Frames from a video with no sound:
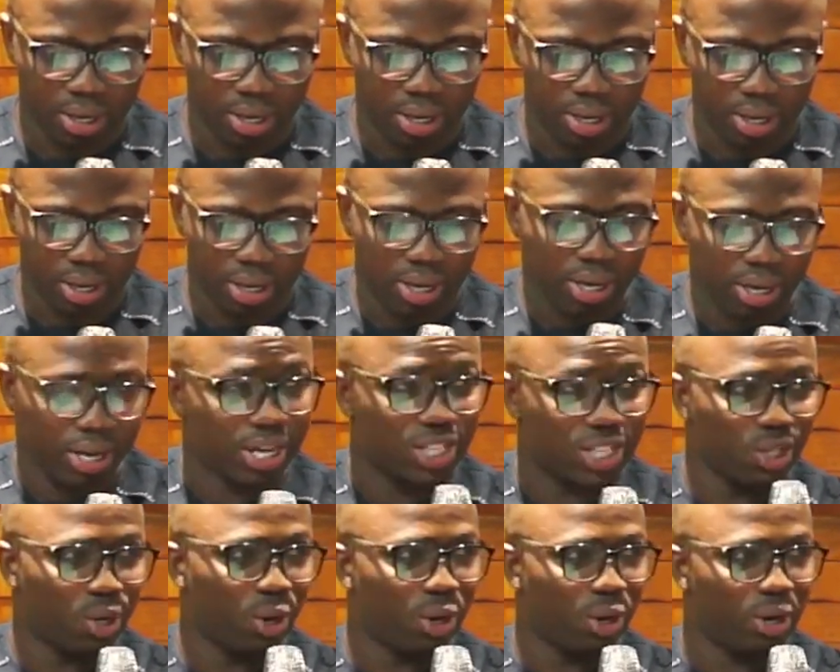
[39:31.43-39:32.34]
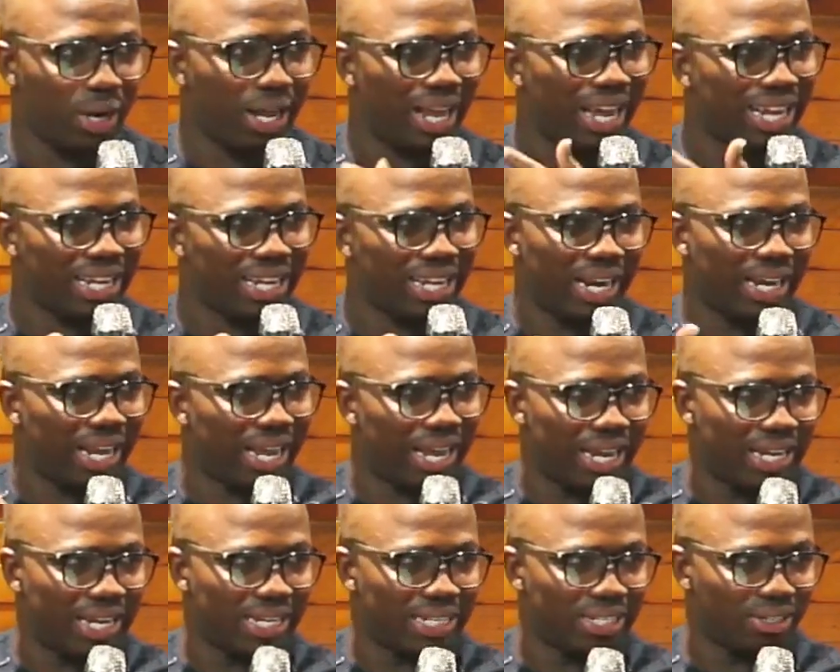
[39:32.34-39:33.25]
It's not any
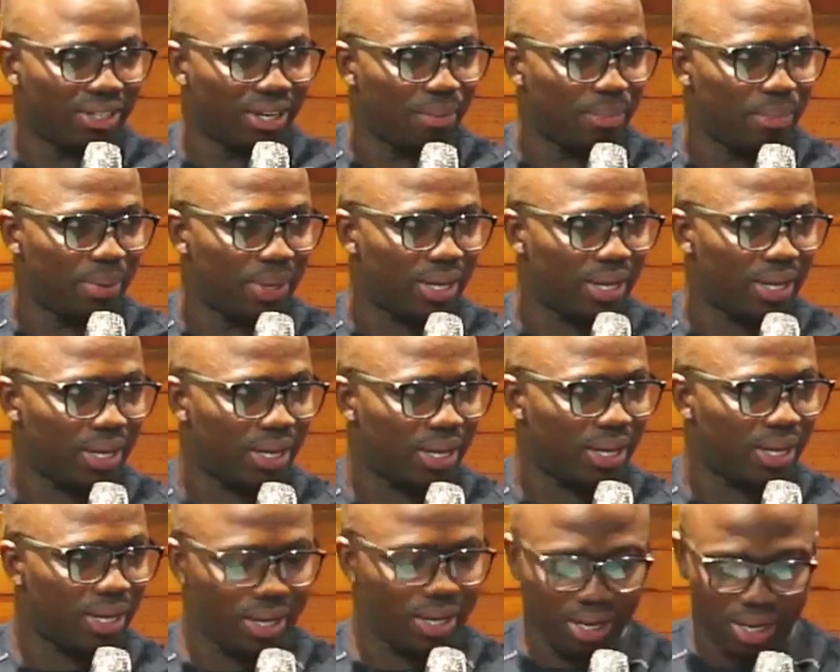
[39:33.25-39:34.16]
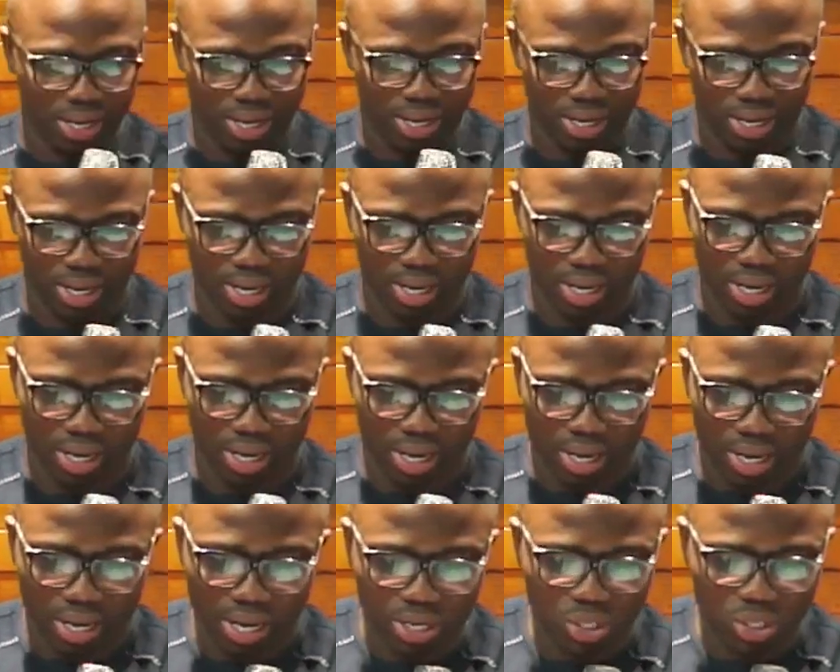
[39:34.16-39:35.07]
angel, maybe.
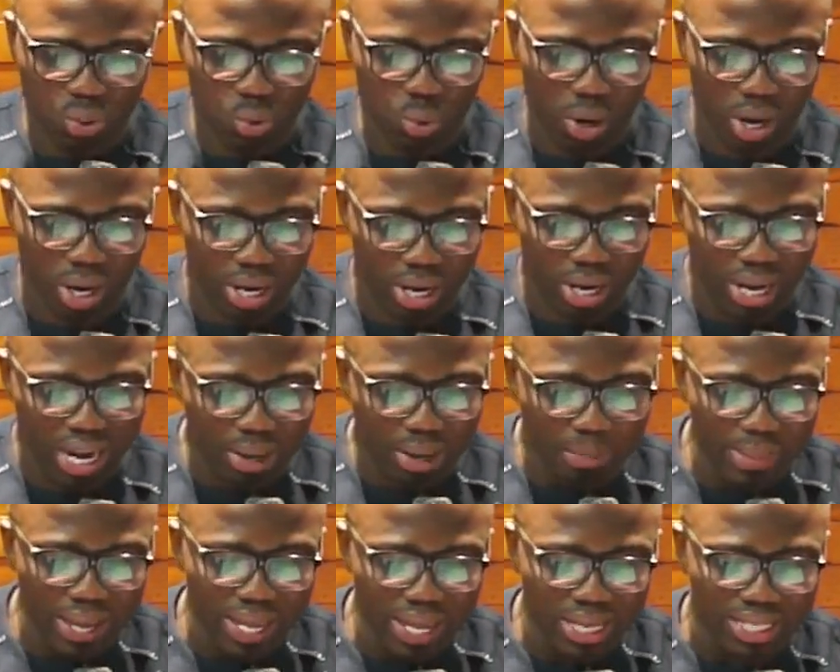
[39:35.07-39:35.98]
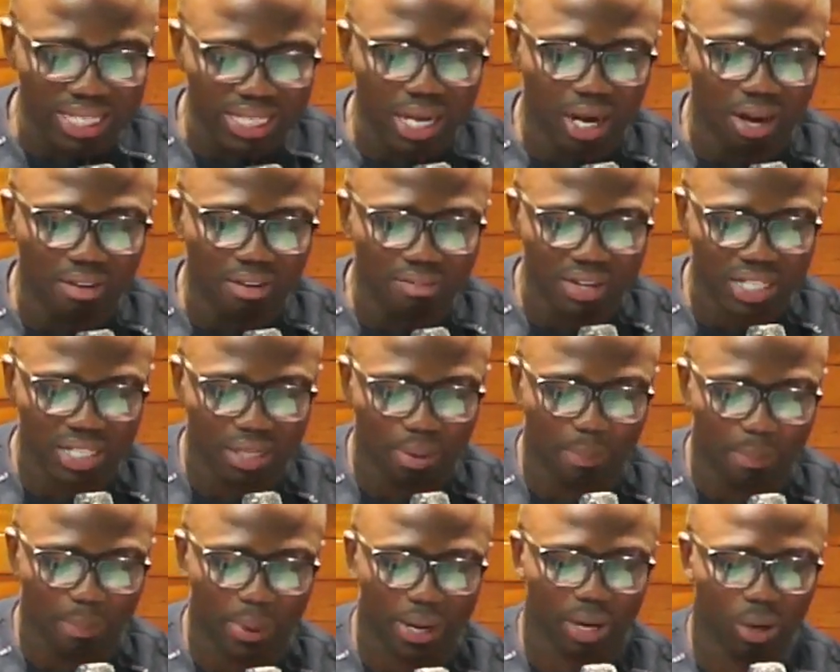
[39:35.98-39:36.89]
This one, it means
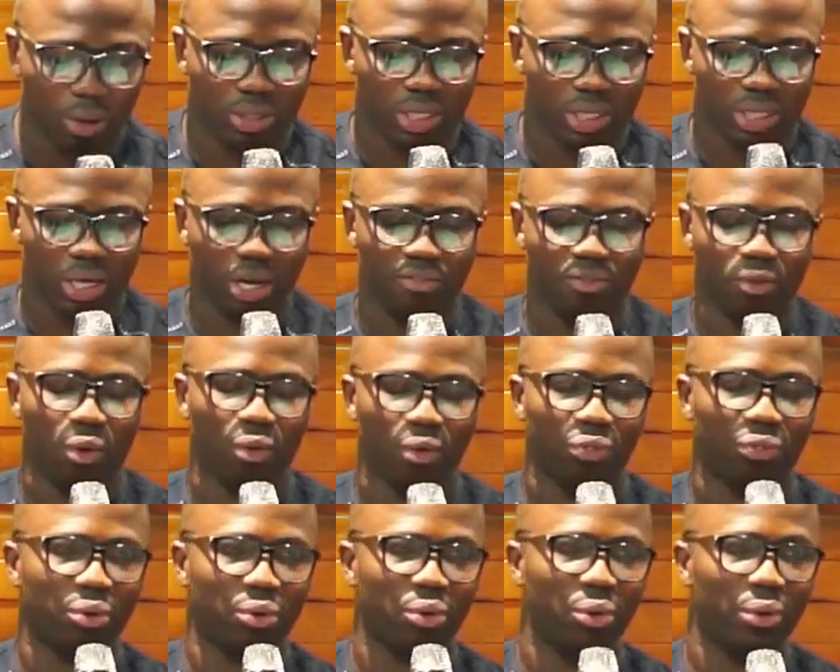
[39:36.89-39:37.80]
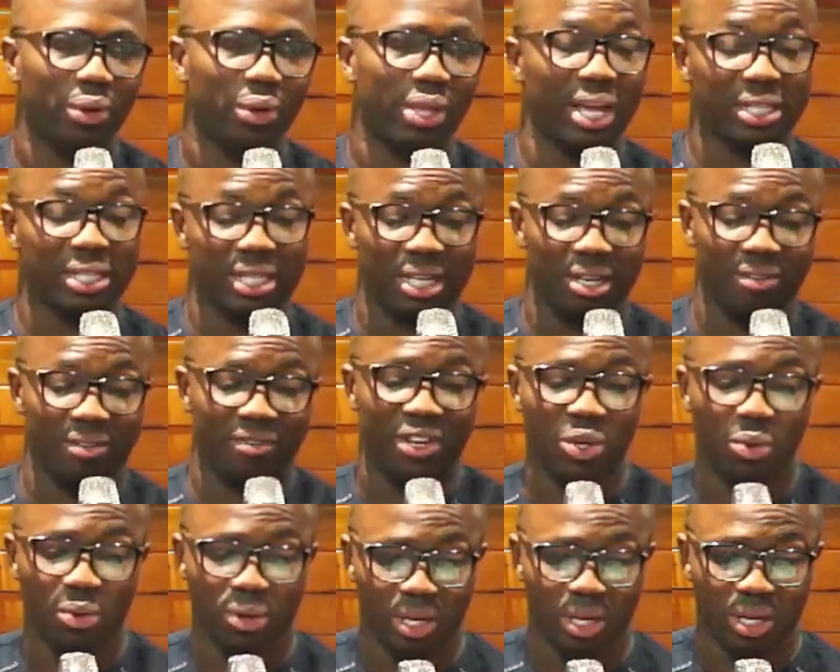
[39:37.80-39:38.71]
self-discipline or self-control. He has given you
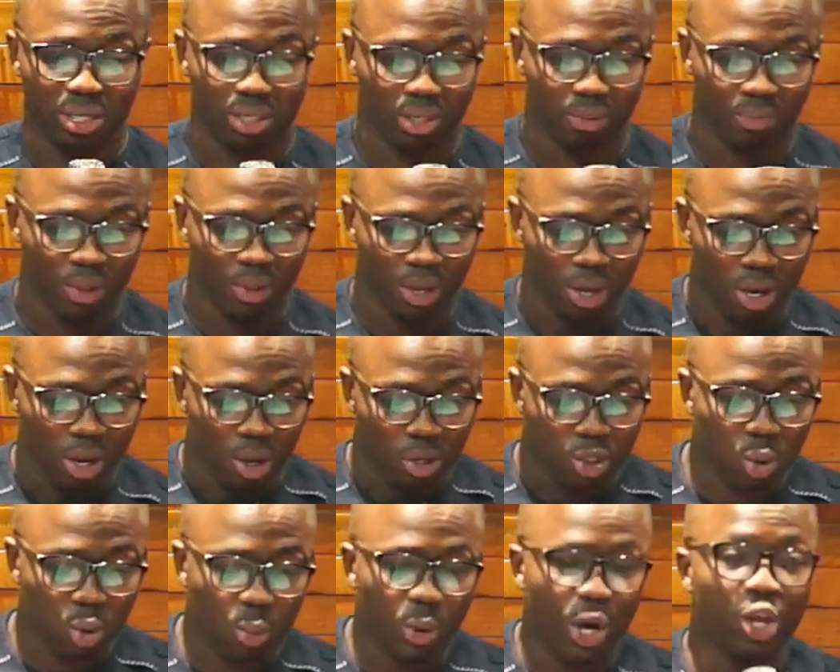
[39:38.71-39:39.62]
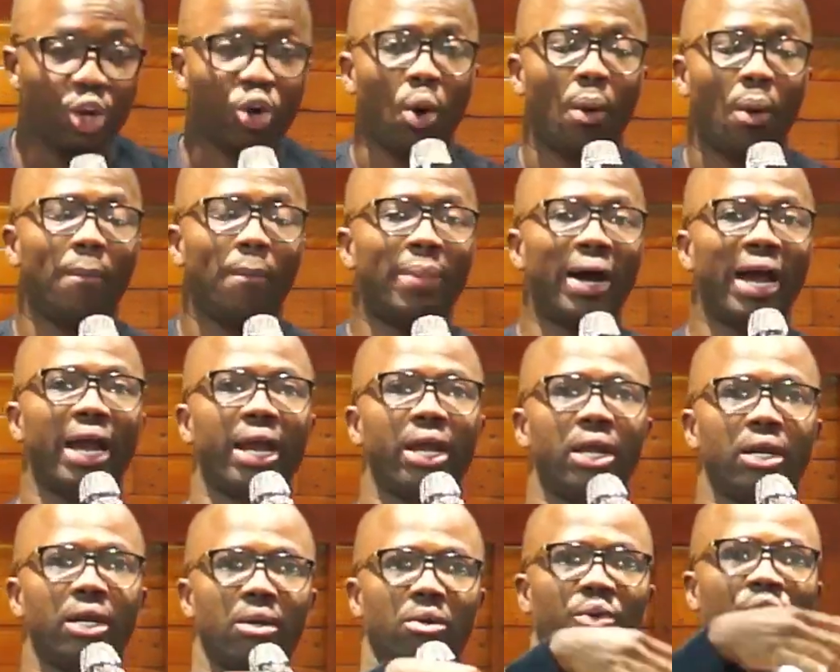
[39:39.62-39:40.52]
this. So when you combine,
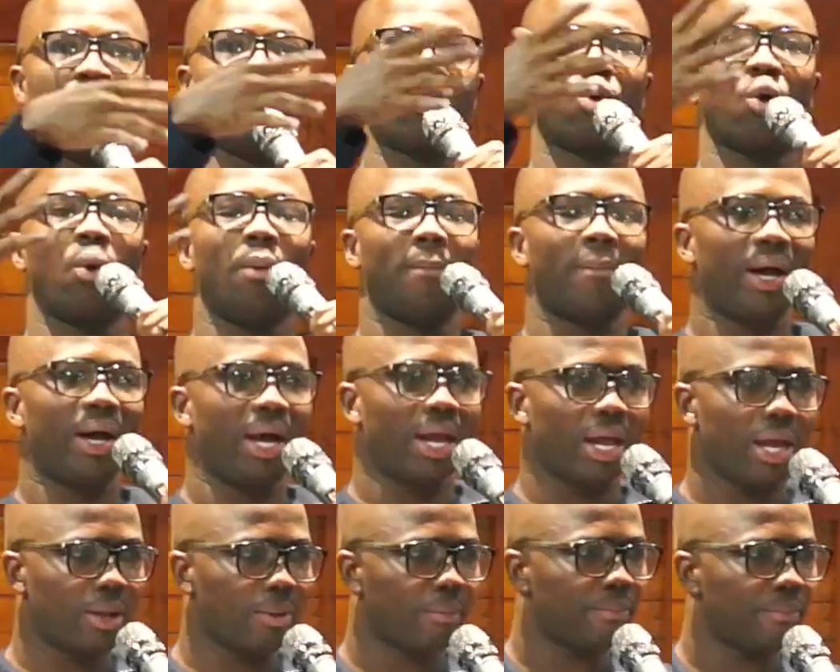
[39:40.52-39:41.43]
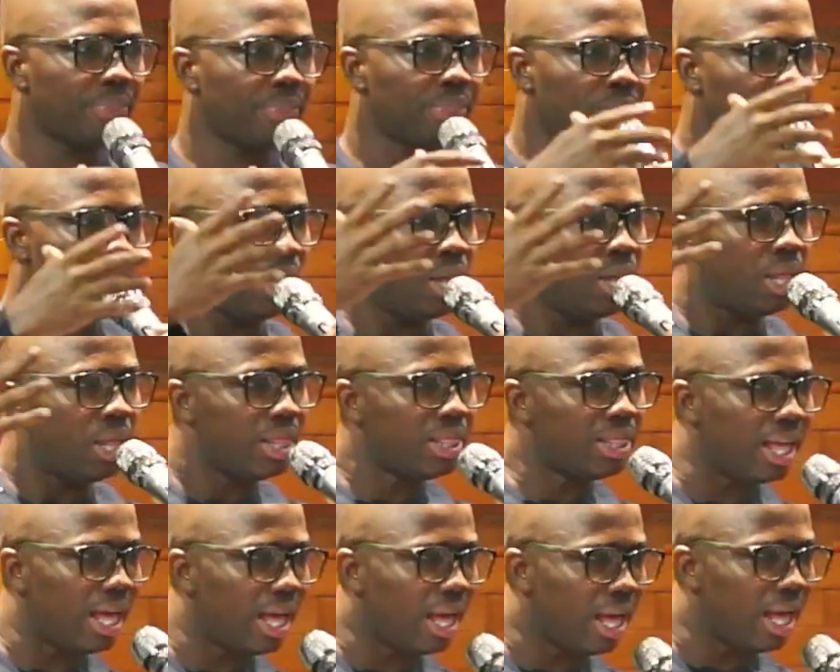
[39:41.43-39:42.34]
when you combine
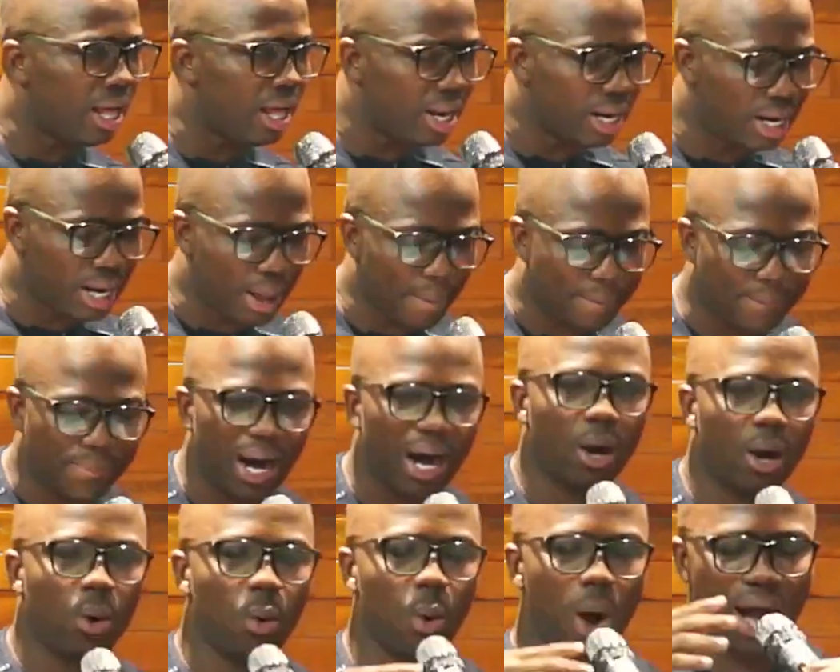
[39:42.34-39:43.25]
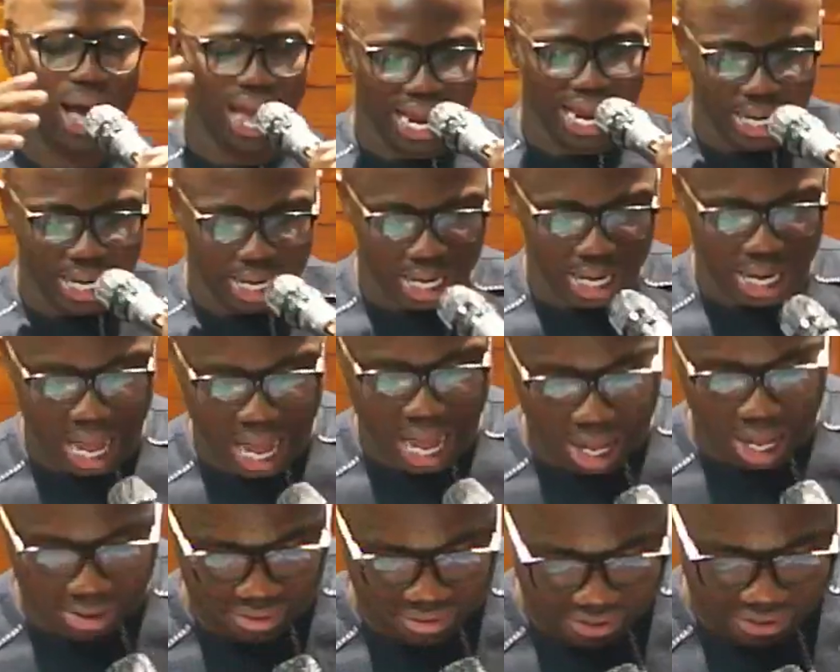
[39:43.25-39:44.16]
the the power and the
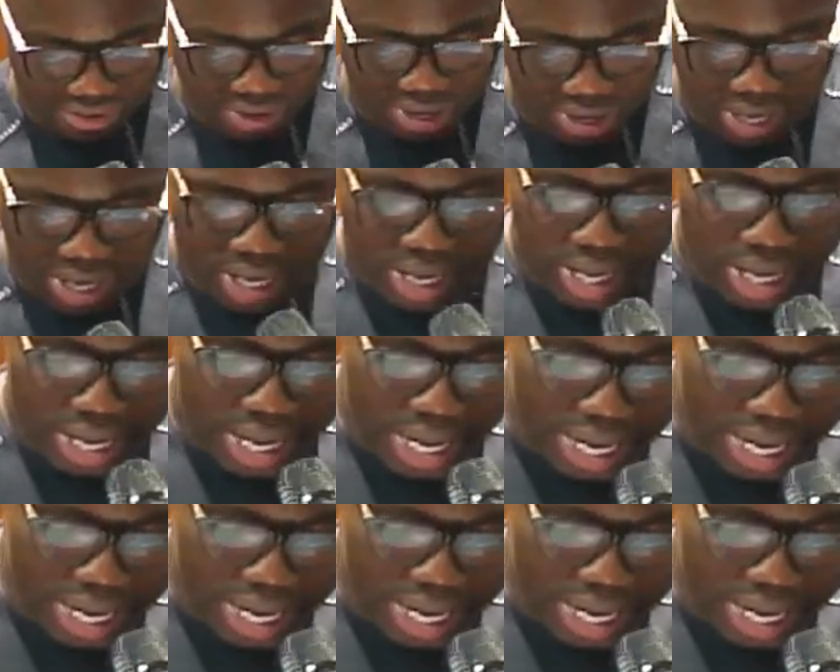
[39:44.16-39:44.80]
love, the